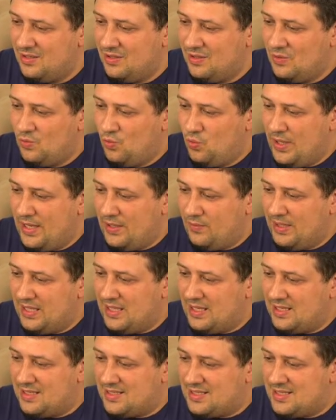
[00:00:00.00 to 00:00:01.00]
When
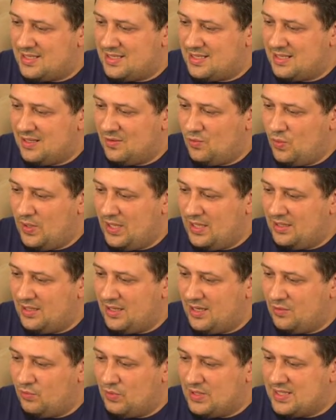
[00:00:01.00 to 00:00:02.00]

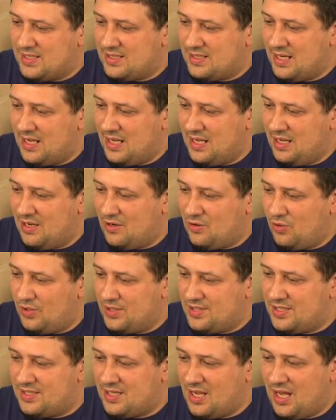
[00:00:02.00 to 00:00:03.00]
can we stake or
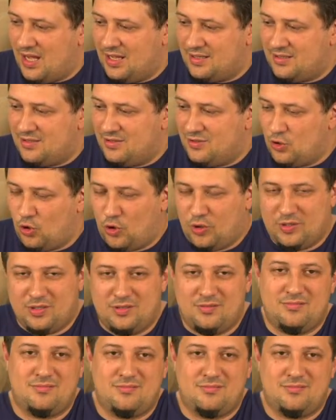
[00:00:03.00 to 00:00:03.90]
start node?